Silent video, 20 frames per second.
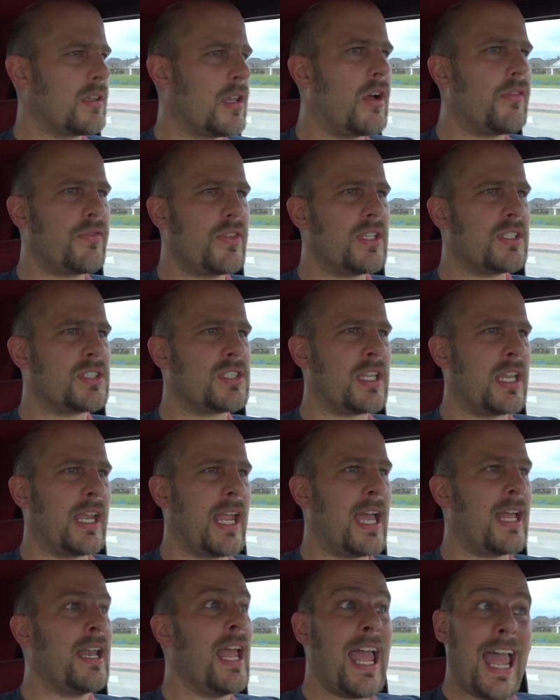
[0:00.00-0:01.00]
love this
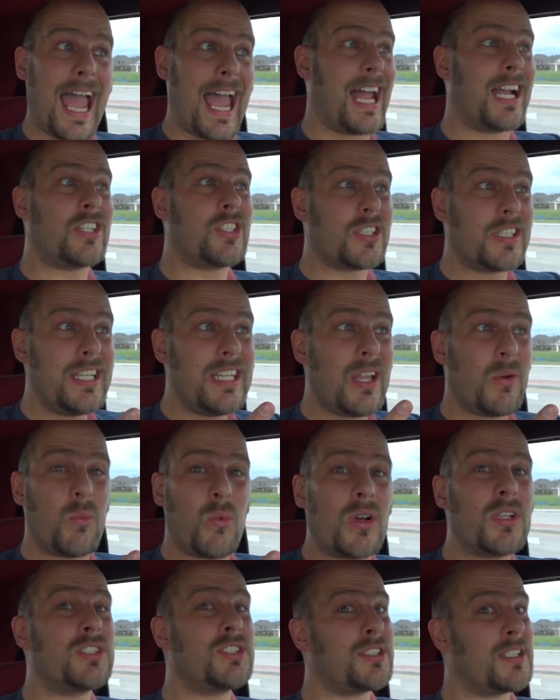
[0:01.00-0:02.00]
thing. And actually, there
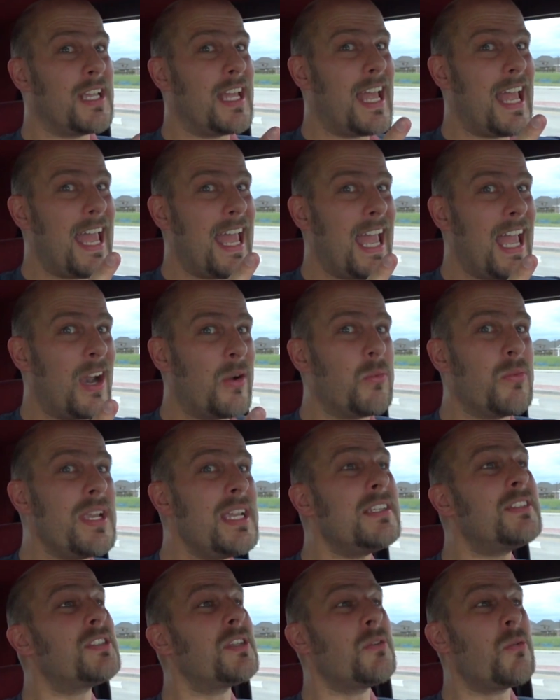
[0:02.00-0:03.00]
was a
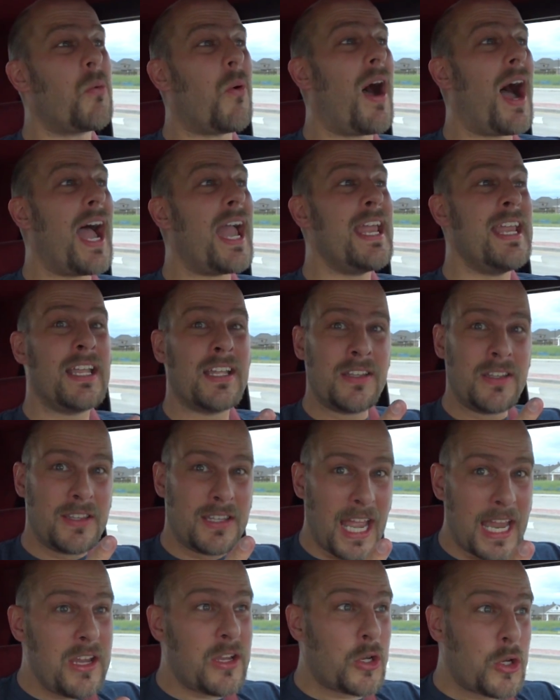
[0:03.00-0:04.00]
reason why
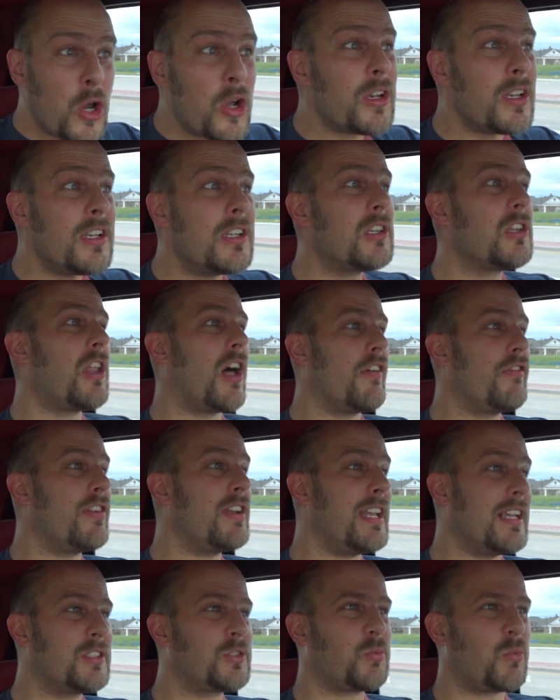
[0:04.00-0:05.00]
they couldn't love
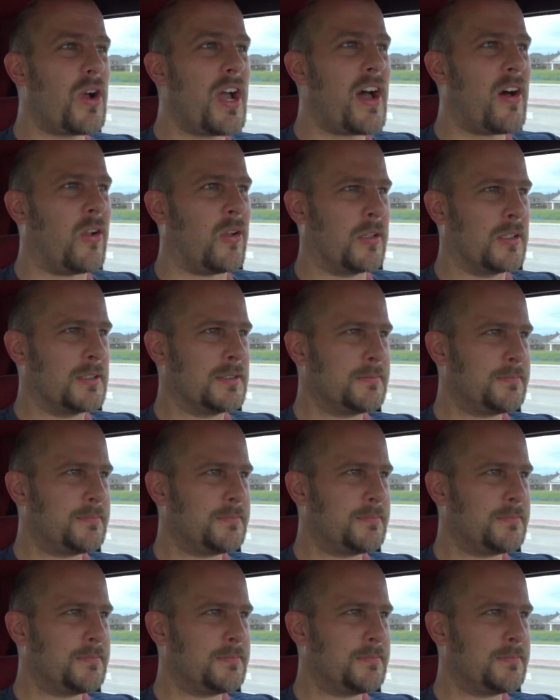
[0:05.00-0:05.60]
it as well.